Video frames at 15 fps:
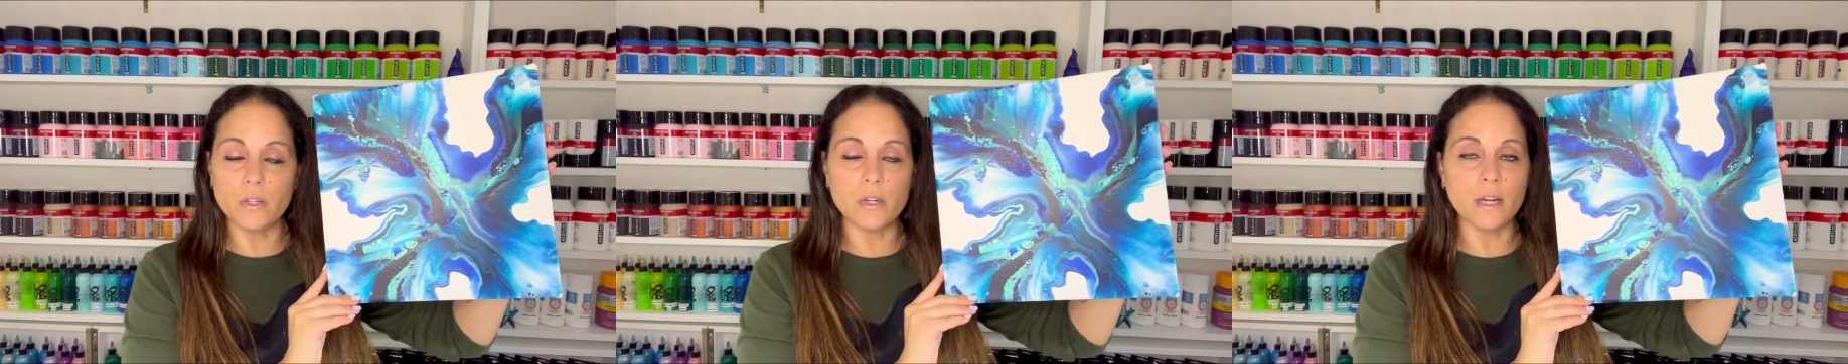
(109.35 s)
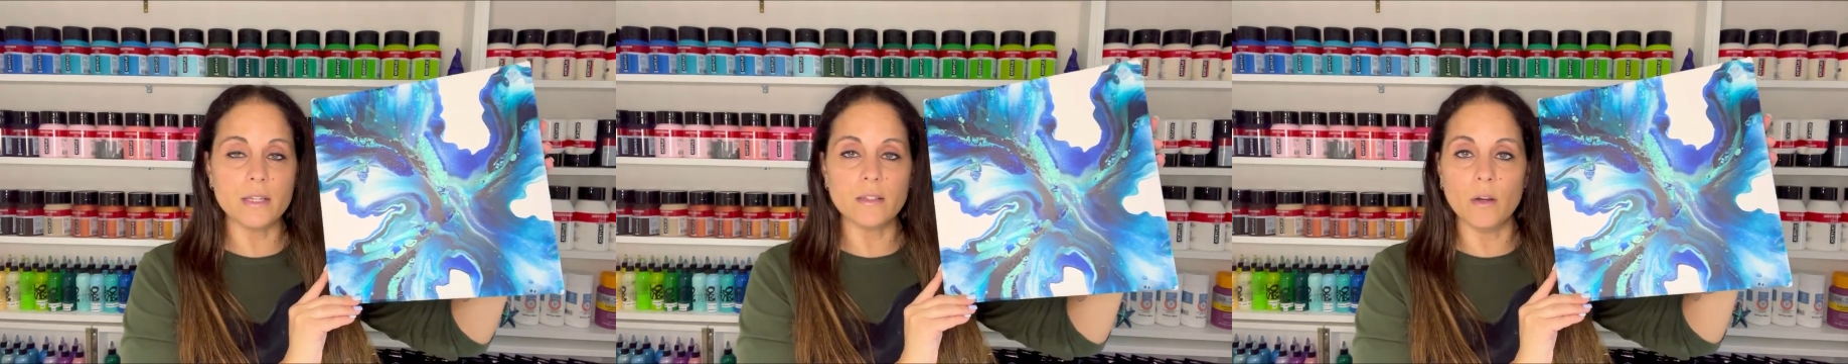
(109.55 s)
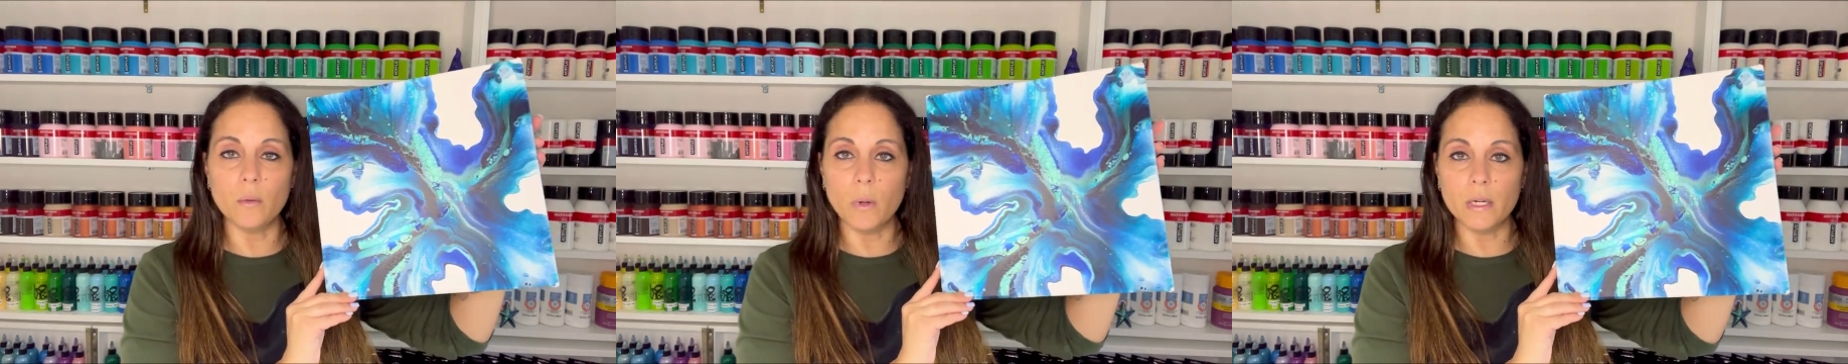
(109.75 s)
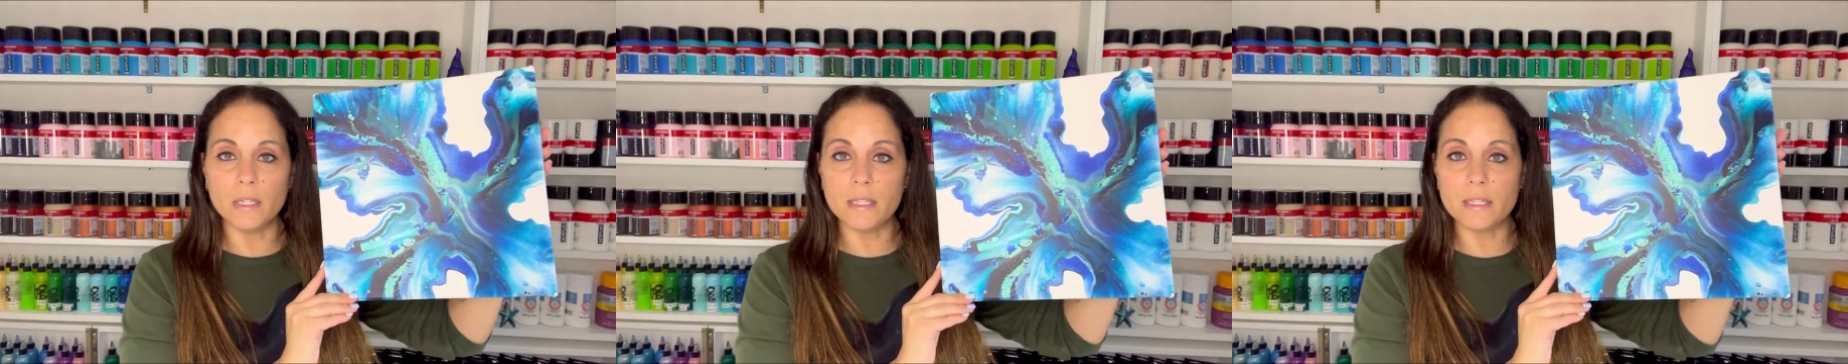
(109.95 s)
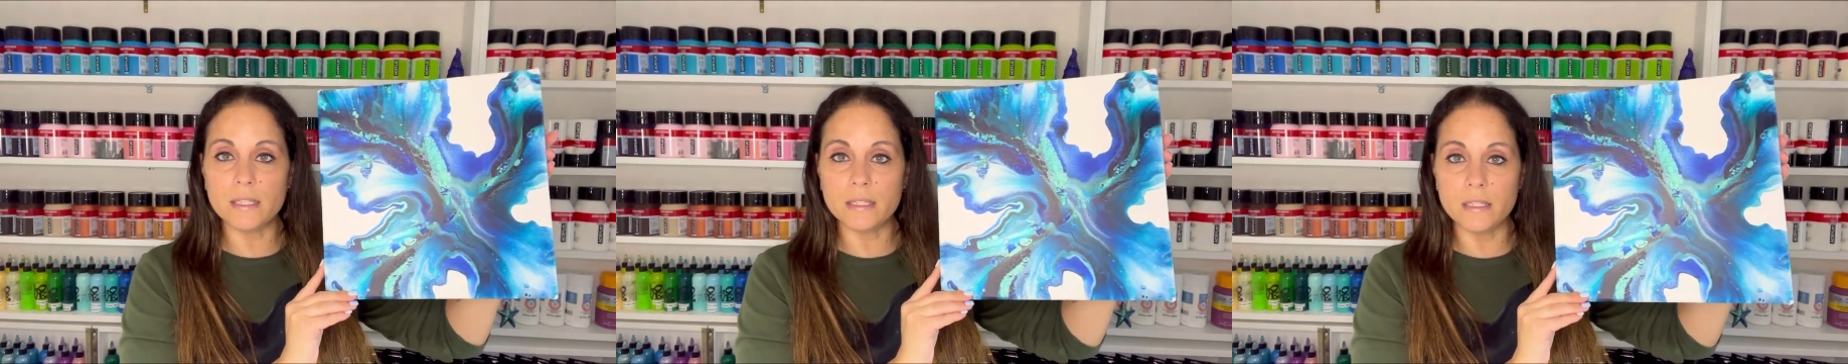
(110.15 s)
You guys all wanted
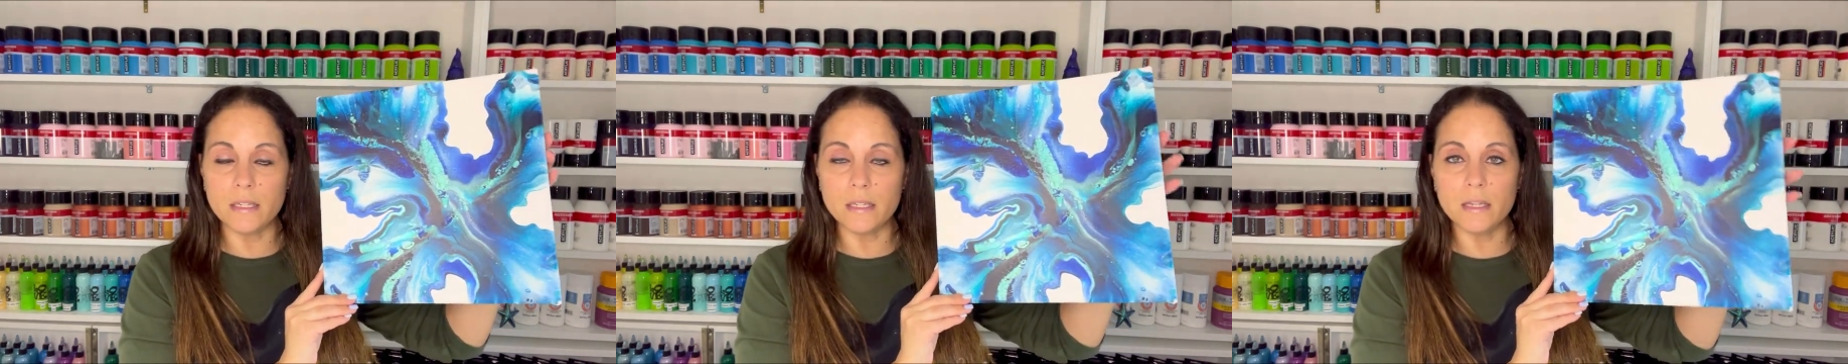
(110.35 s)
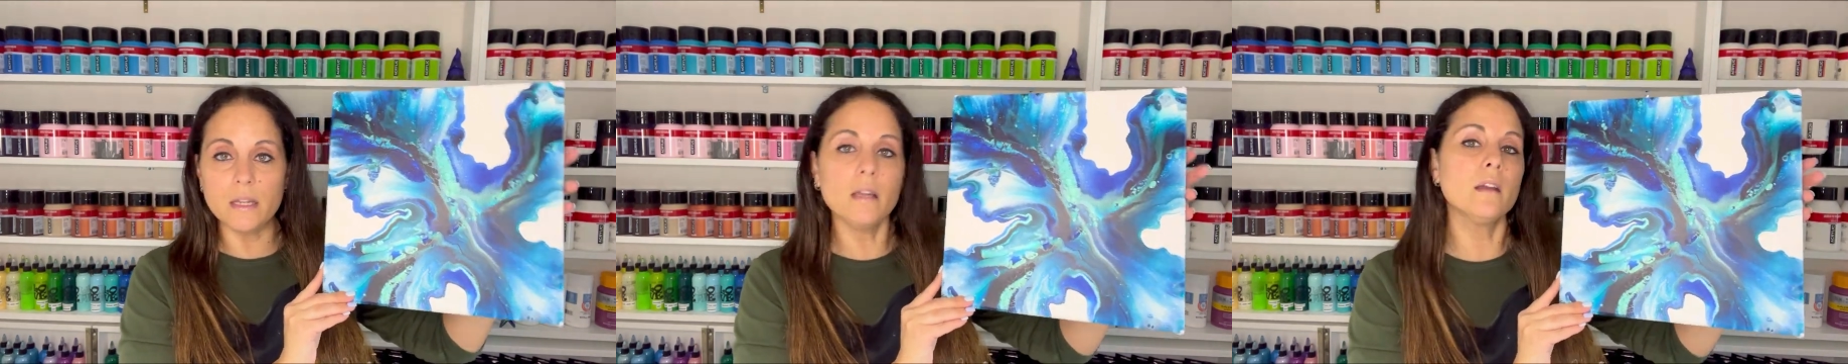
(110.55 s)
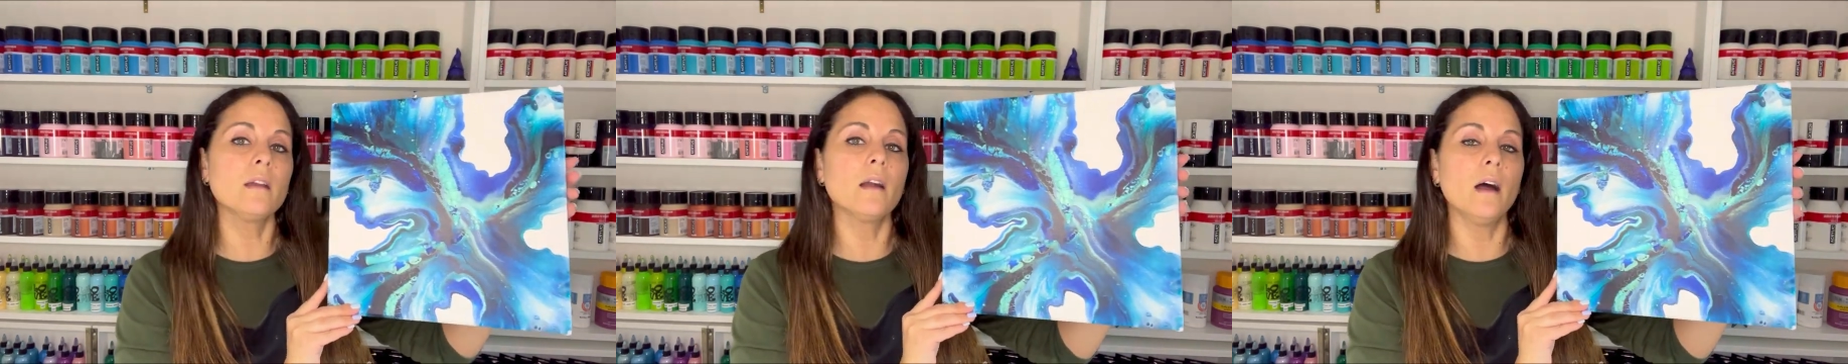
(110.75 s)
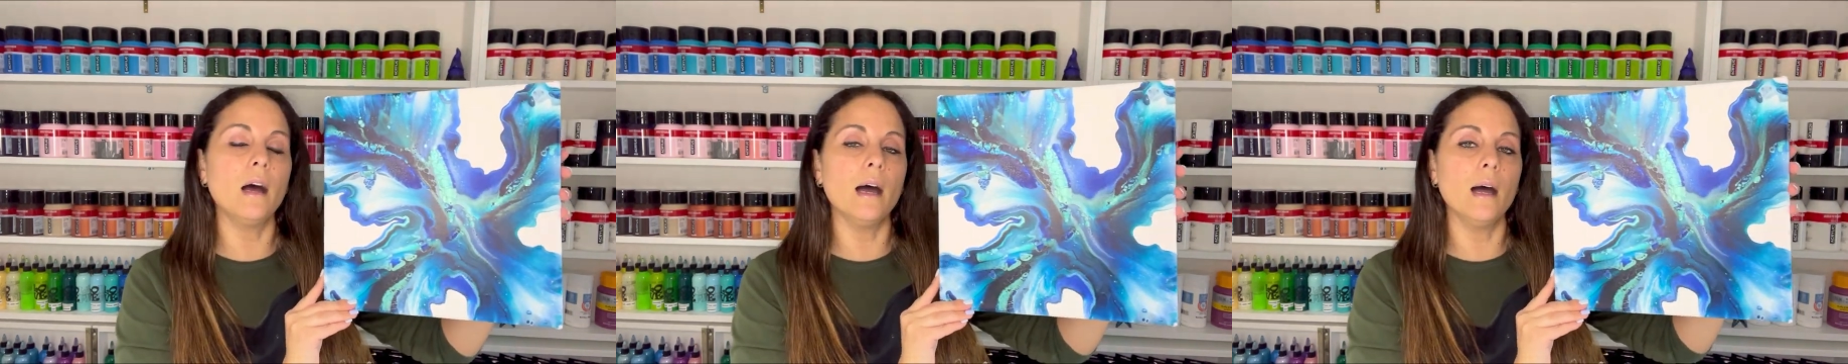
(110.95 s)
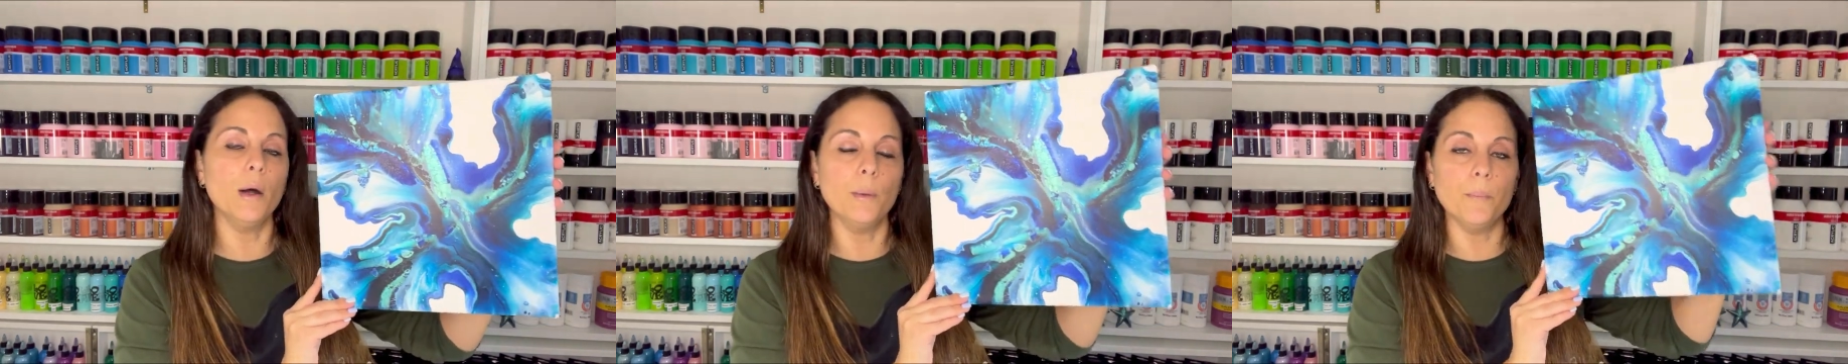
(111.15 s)
to see
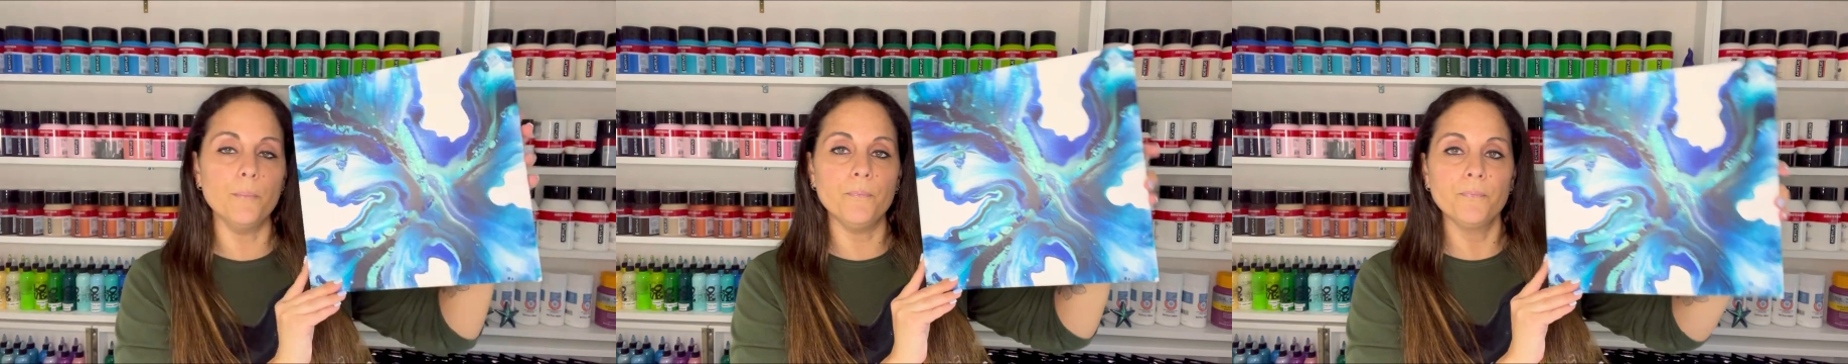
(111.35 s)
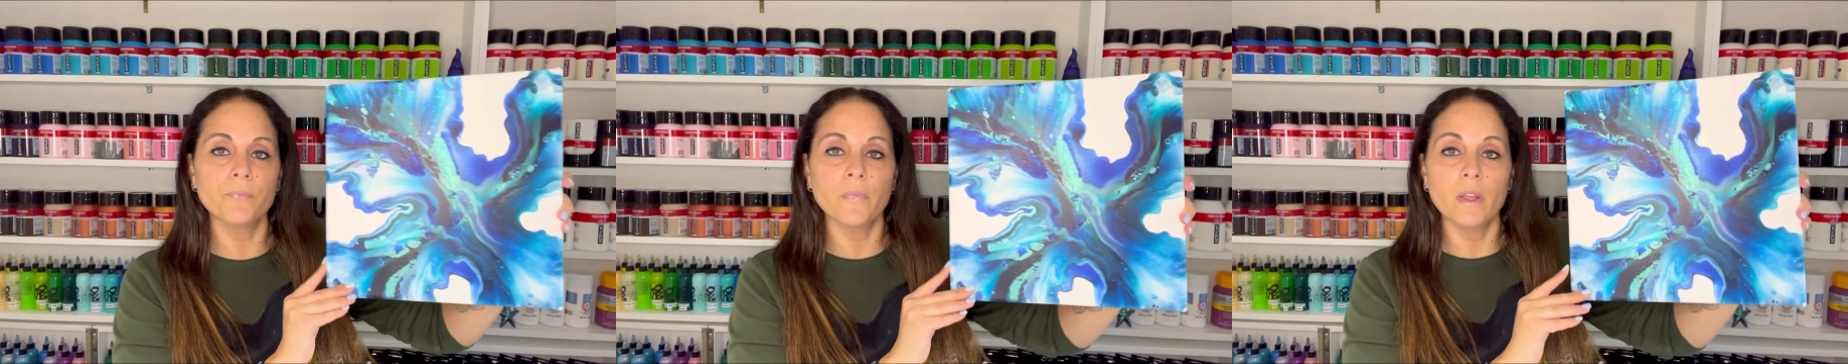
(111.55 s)
um,